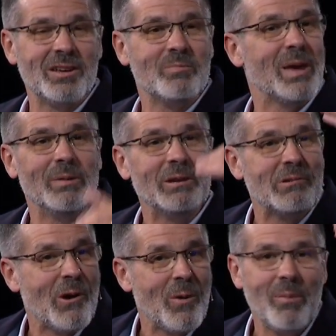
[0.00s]
Maybe you
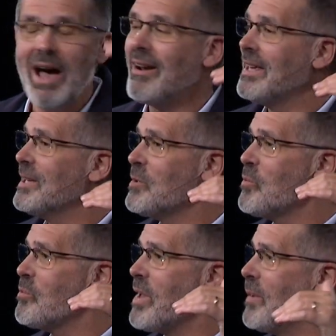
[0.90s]
know about
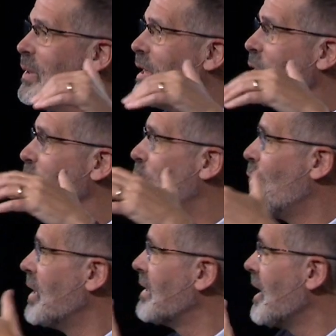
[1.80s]
him, maybe you've
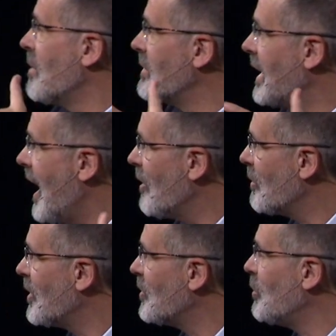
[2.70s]
wanted to come to gather
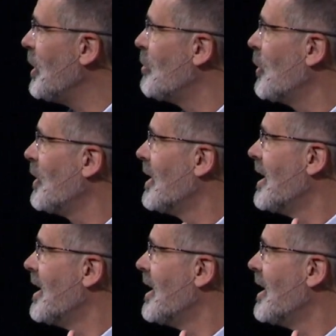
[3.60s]
with his people,